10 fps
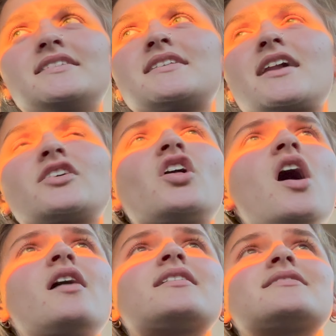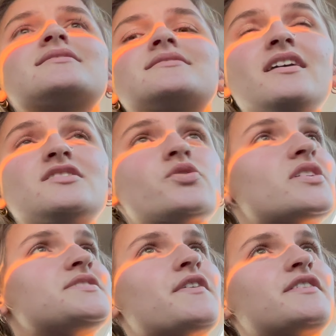is nine o'clock. So
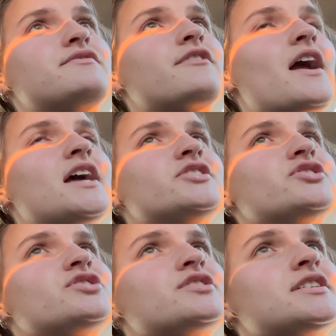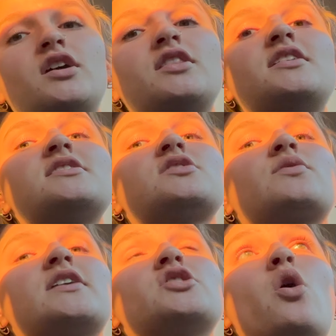that's fun and fresh. This is
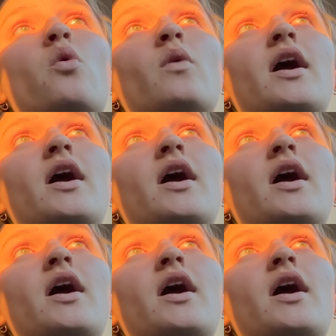cringe. Oh,